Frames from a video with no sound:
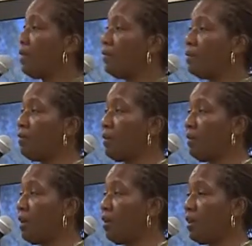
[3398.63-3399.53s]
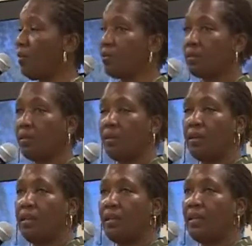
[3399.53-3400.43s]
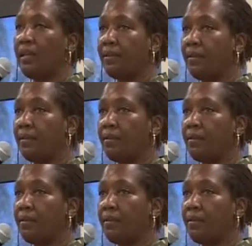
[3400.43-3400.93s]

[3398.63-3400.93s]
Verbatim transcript: that caregivers. Yes.